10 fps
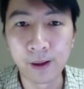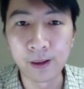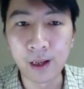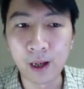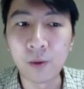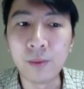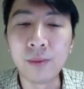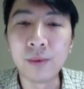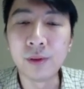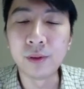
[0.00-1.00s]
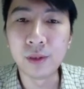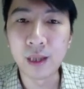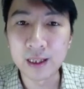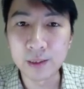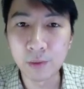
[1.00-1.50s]
Now, the
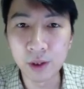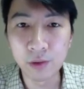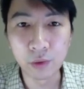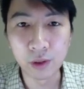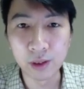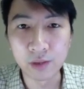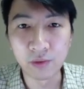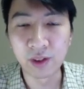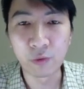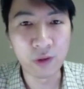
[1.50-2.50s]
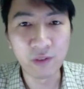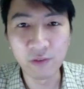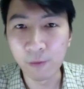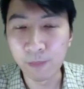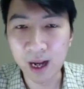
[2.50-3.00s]
Hasmonean rulers were craving
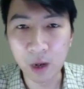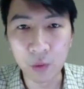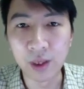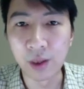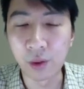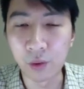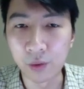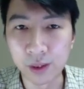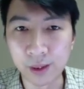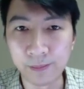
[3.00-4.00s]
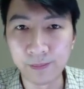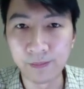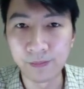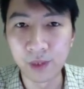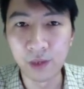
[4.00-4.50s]
for power and authority.
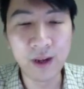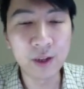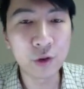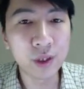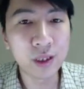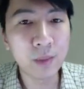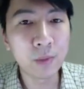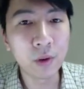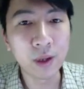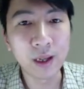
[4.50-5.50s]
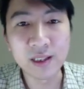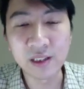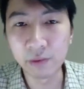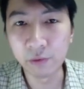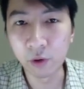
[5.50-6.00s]
Eventually, there broke a
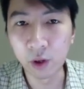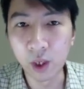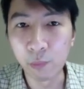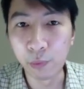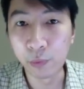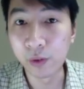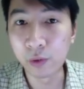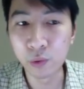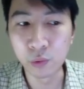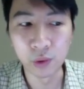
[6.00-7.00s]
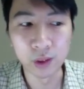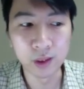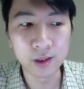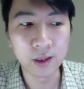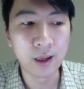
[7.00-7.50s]
civil war between two
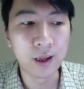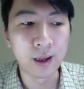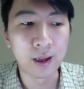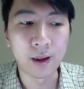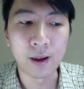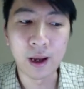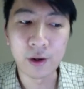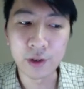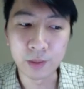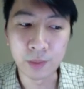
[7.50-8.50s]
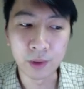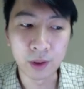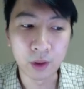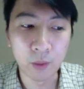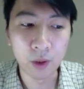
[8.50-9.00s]
rulers,
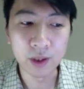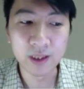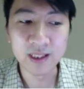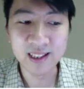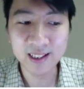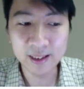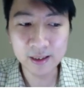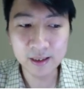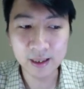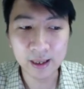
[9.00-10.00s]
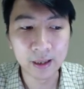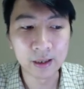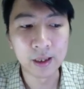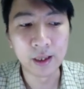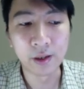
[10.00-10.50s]
Aristobulus II and
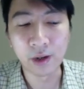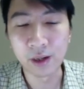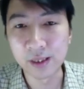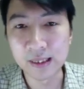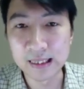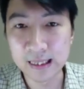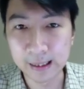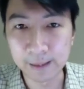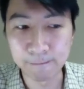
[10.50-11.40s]
Hyrcanus II.